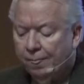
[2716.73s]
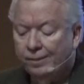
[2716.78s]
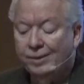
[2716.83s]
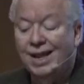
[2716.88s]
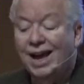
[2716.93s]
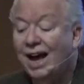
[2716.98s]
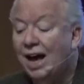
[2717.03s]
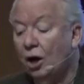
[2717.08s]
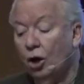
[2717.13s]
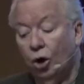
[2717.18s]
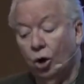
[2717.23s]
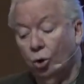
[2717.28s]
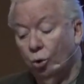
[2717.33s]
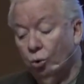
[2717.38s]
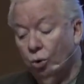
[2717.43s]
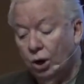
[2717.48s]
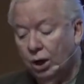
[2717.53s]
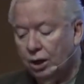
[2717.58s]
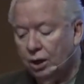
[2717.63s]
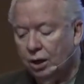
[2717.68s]

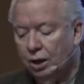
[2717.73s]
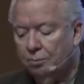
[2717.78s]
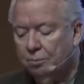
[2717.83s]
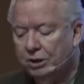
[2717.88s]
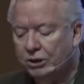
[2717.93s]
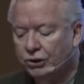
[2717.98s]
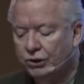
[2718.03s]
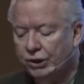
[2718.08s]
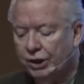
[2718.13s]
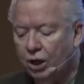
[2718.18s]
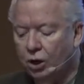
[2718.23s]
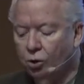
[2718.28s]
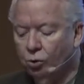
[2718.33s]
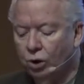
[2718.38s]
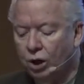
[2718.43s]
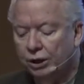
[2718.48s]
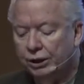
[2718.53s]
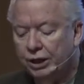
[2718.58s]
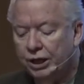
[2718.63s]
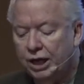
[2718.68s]
nao, I missed the O
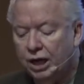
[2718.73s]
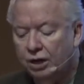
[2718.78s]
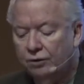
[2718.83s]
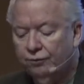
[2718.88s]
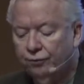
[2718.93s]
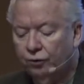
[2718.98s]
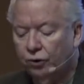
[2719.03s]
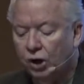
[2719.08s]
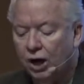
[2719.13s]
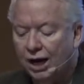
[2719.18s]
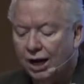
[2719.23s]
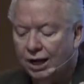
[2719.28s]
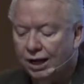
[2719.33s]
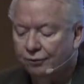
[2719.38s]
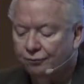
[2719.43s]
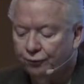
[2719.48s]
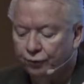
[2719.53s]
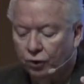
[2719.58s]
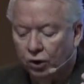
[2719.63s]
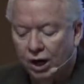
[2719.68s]
on the end, for,
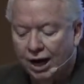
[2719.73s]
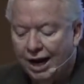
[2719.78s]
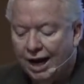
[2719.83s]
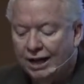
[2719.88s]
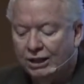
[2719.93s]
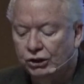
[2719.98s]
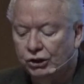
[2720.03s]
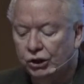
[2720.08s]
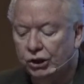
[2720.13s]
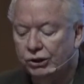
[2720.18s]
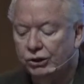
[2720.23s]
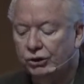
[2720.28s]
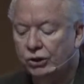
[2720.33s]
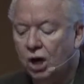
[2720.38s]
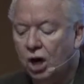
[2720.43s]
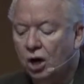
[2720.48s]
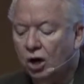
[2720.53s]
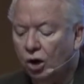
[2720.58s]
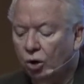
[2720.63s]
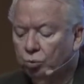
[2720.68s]
for anxious,
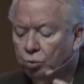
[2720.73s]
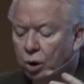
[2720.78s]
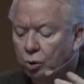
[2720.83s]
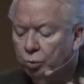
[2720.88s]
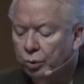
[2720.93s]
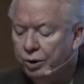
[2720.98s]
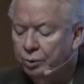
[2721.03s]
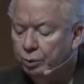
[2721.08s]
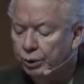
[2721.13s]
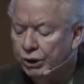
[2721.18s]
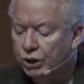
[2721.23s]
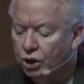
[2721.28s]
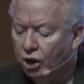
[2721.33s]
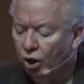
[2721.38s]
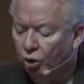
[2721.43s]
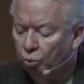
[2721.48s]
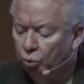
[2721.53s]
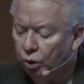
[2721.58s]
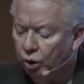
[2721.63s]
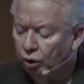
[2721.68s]
or what we would
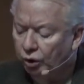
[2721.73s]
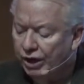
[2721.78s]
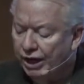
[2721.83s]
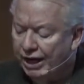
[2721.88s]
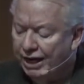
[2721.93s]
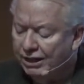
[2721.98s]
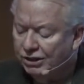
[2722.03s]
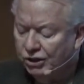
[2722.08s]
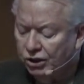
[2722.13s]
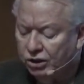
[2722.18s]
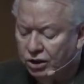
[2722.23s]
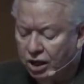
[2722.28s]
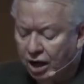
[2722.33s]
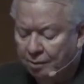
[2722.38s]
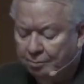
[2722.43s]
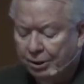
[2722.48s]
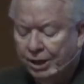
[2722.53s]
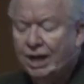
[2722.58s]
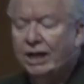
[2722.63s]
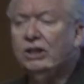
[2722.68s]
call worry, is a
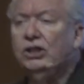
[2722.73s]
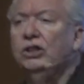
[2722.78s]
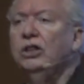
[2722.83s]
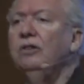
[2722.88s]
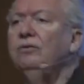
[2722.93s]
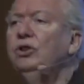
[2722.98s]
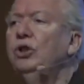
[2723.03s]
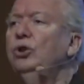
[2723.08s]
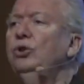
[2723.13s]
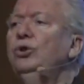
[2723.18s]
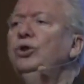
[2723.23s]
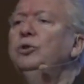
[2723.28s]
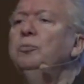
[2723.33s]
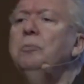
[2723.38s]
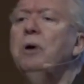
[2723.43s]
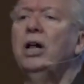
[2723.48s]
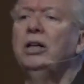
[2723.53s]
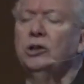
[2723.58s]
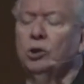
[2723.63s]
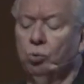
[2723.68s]
combination of two
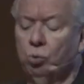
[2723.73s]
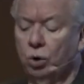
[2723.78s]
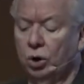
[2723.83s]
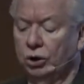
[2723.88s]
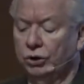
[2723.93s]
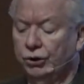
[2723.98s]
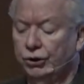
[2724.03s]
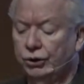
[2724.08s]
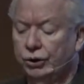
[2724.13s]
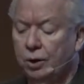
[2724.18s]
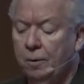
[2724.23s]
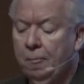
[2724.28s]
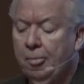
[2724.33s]
smaller words.